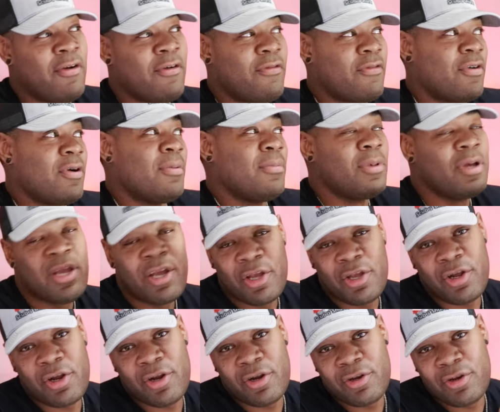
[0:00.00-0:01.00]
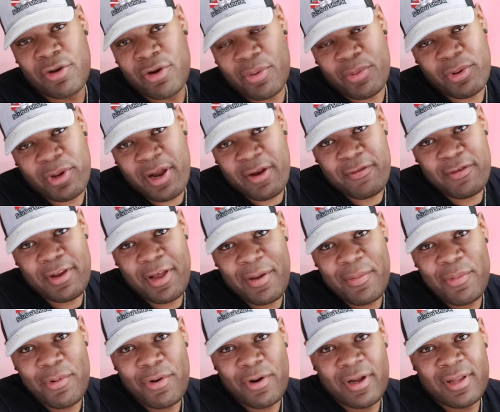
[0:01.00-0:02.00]
from your normal everyday
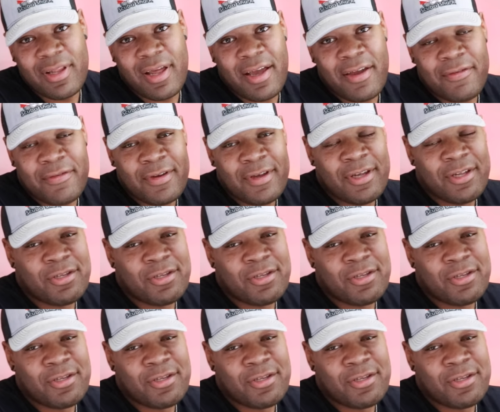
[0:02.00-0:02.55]
boring life